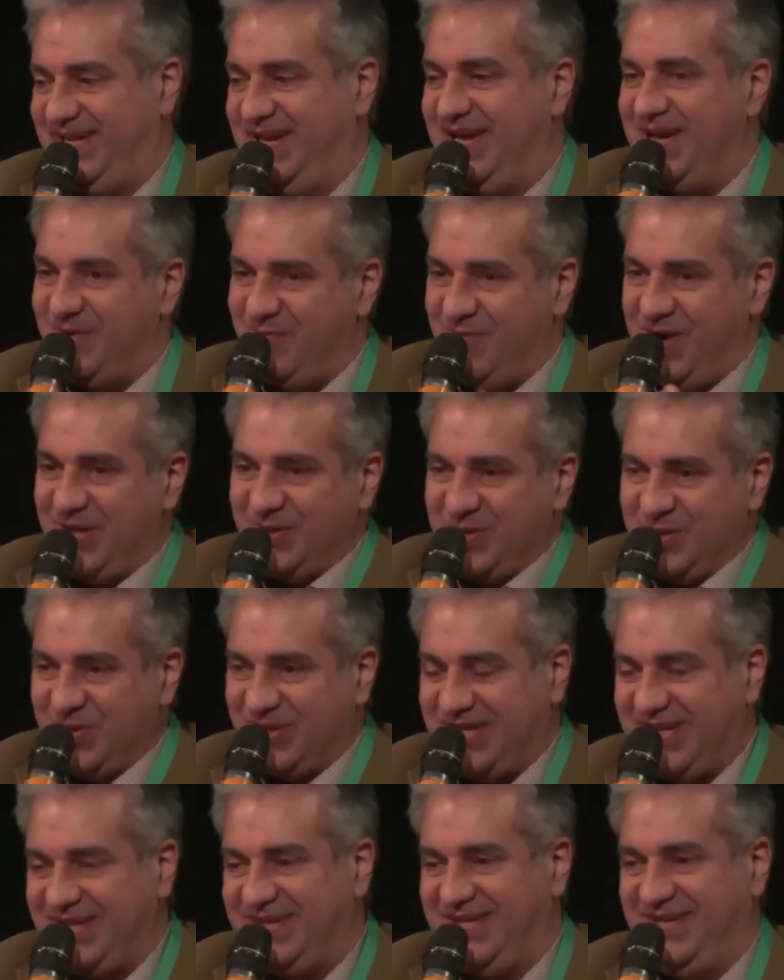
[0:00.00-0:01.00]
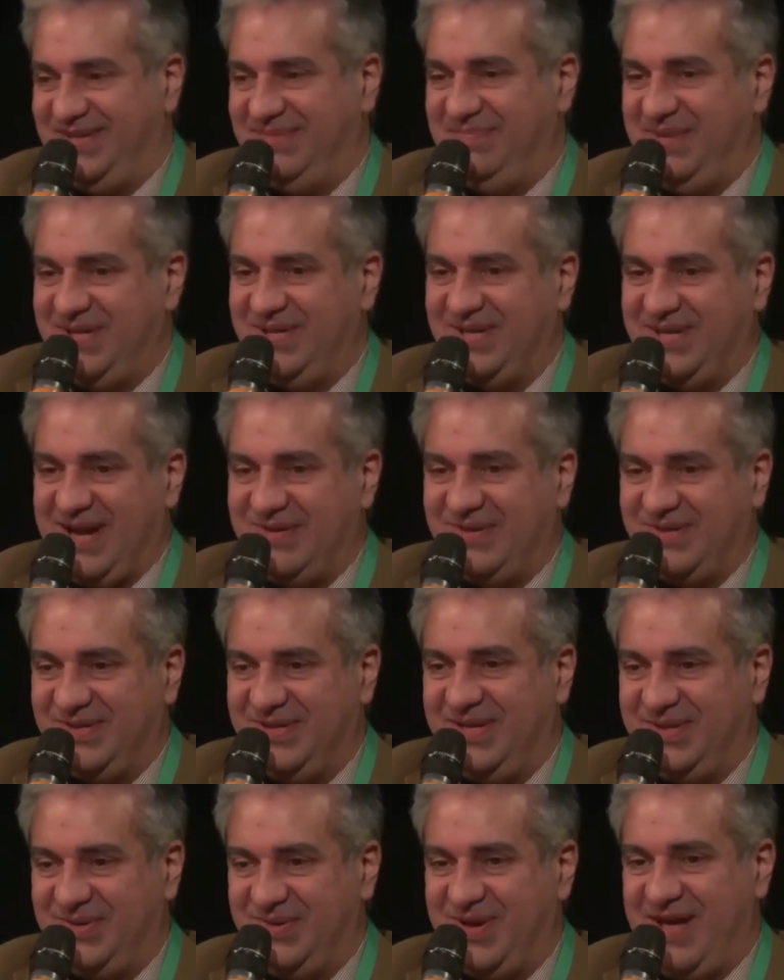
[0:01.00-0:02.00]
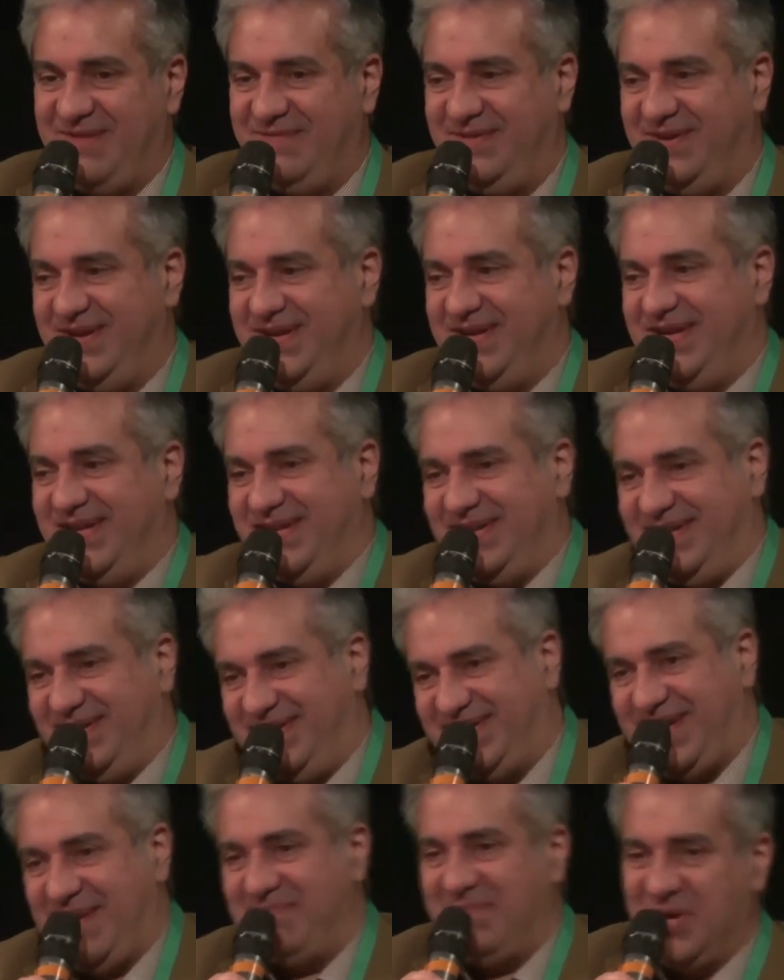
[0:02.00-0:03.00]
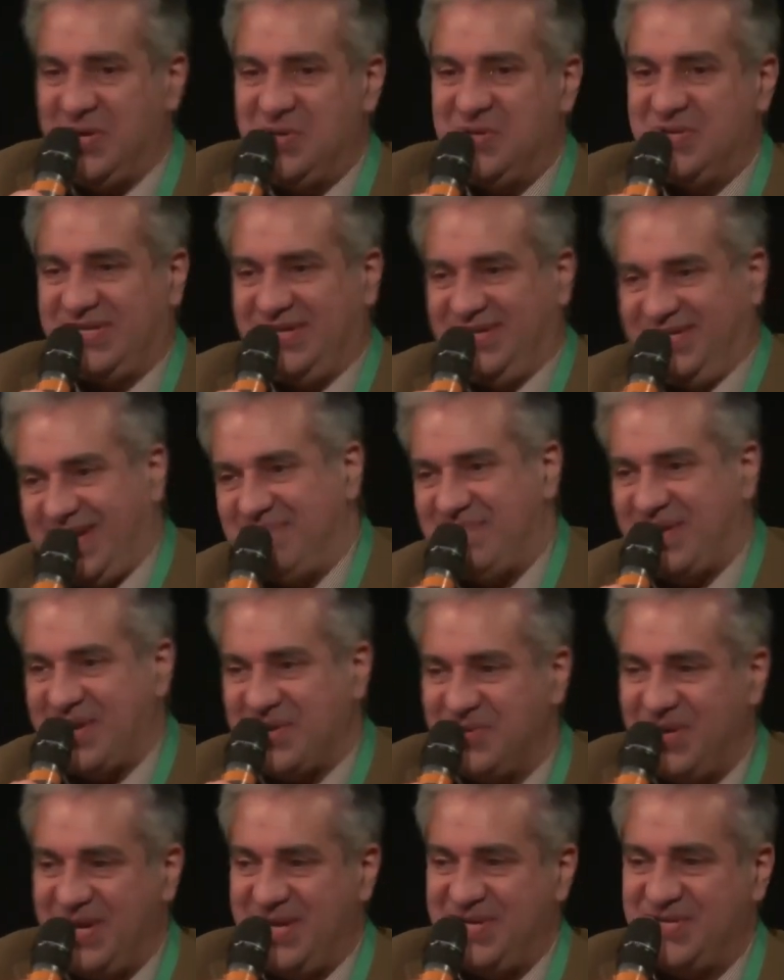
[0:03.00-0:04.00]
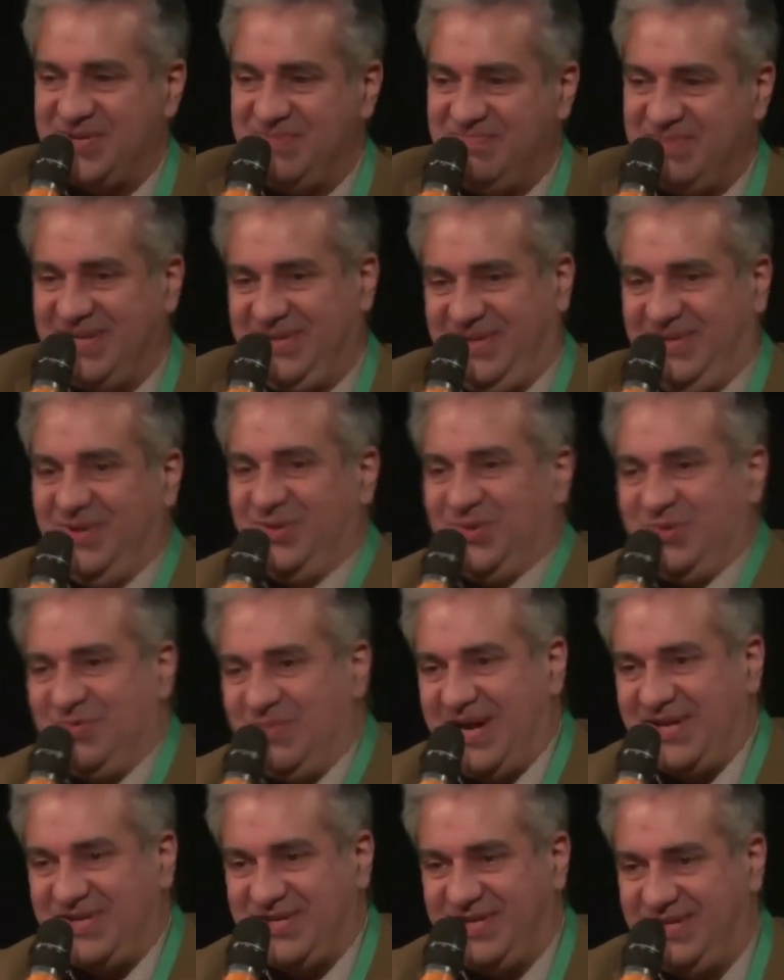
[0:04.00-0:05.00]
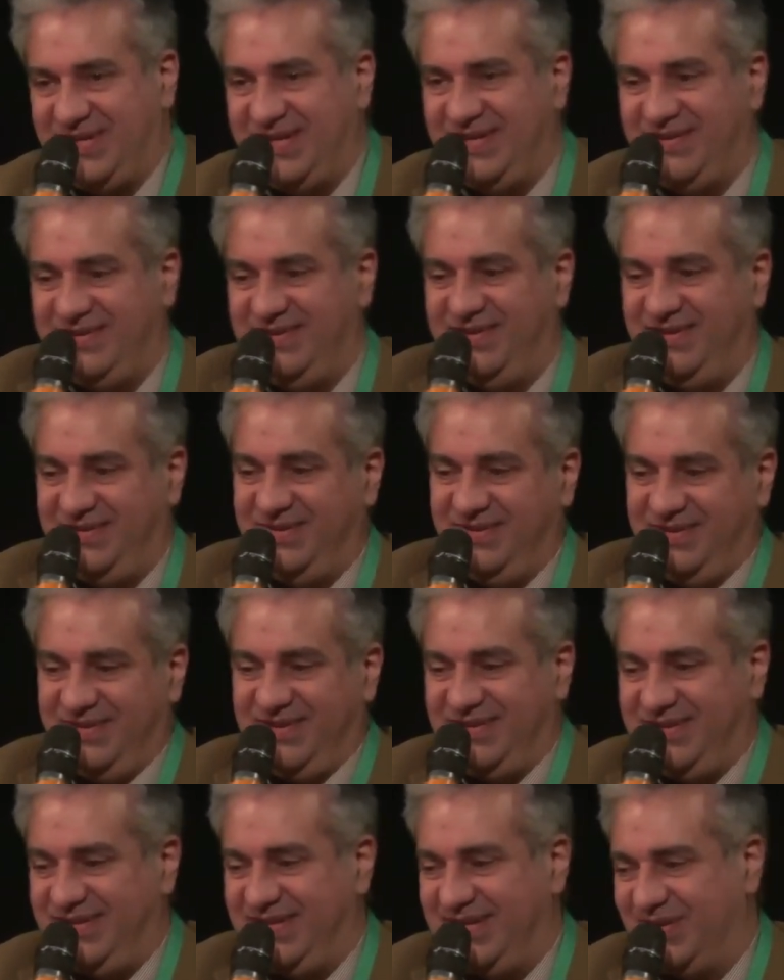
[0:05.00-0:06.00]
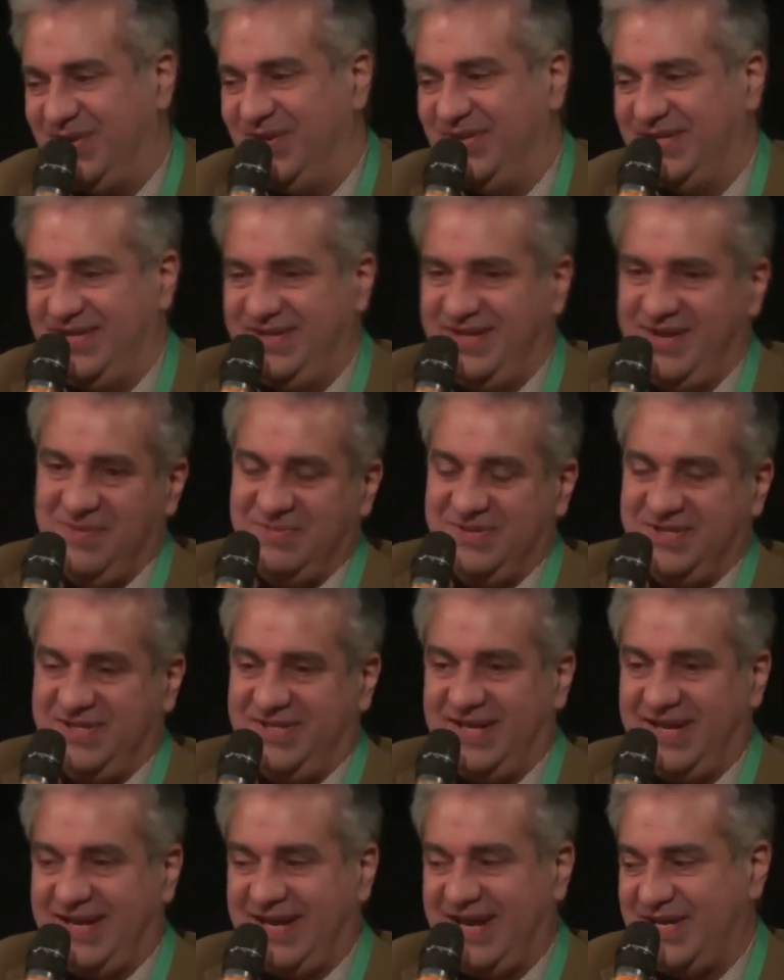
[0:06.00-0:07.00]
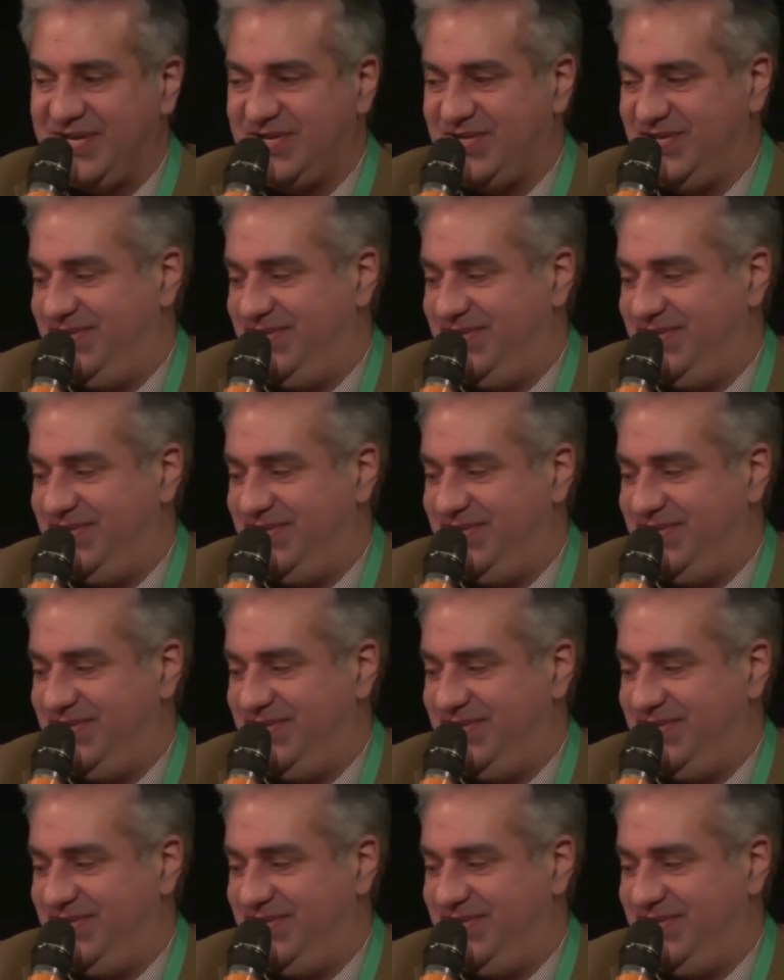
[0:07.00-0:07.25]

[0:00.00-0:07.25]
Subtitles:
Where do you set this middle ground so that you have some laws, some regulation, but not too much that goes in the opposite direction?